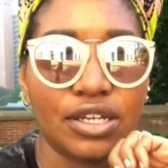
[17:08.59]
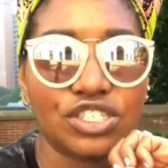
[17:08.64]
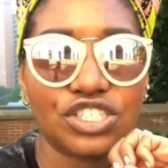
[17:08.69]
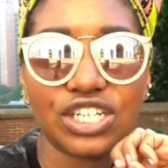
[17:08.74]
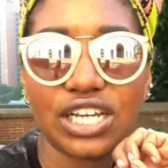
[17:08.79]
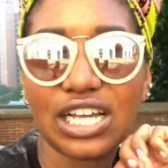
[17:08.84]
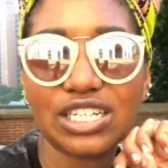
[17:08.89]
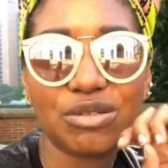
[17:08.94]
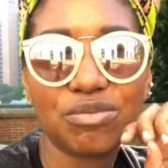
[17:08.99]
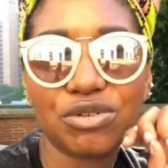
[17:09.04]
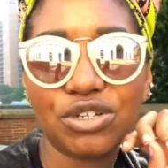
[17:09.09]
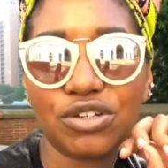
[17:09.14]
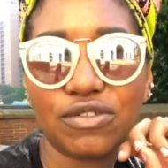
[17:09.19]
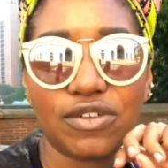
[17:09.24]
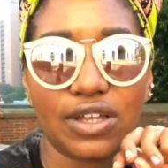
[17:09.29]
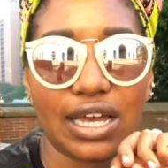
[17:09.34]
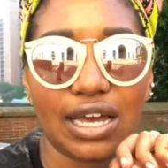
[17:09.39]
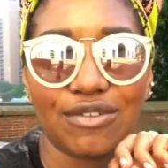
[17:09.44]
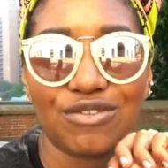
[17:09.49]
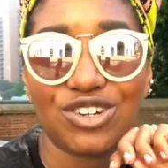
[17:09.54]
She has a
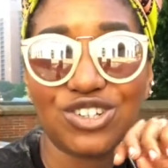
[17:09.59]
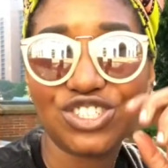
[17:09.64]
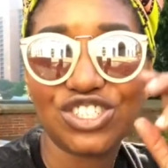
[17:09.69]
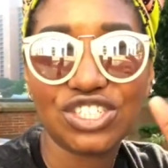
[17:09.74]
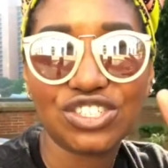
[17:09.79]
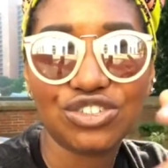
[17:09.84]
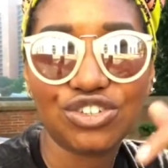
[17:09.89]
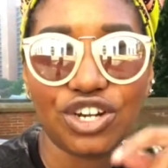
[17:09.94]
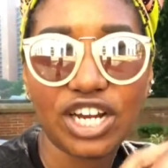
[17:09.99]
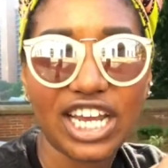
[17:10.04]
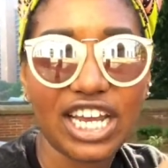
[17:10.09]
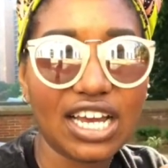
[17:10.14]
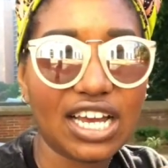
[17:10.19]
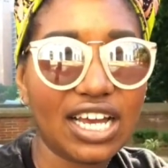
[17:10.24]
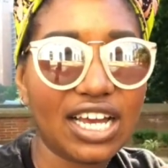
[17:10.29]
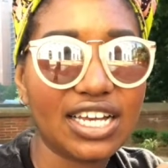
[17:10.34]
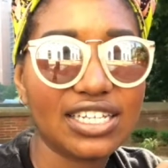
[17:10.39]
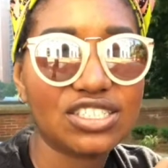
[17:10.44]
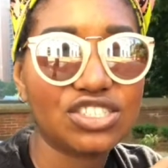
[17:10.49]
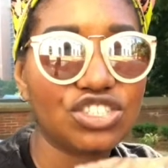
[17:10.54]
beautiful afro, and she has gray
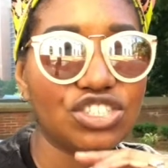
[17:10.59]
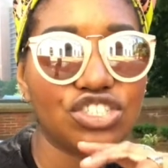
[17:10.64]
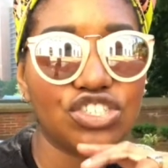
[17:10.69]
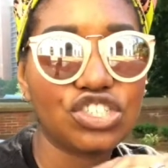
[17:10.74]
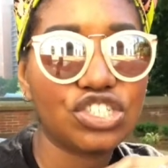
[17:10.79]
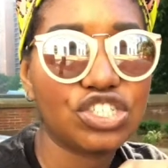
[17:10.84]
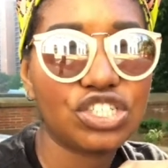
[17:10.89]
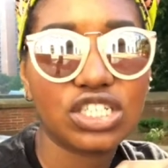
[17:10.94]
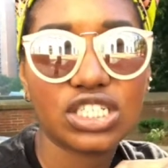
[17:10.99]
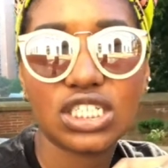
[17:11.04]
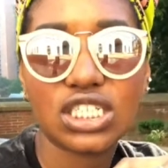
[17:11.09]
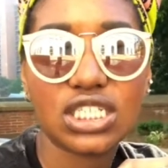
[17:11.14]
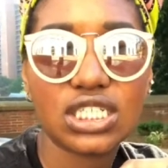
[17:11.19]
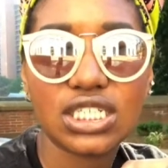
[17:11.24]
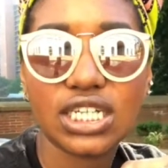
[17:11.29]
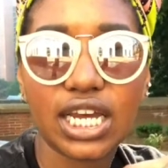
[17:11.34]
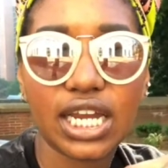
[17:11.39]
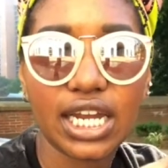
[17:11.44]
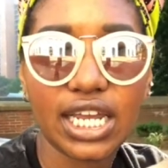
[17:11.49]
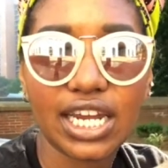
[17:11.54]
eyes, and she's just
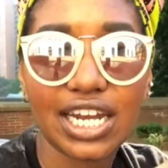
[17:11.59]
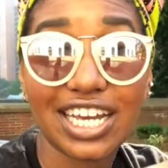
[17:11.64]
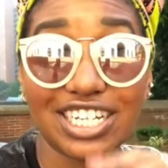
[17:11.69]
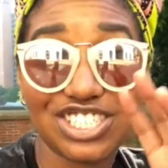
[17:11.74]
stunning.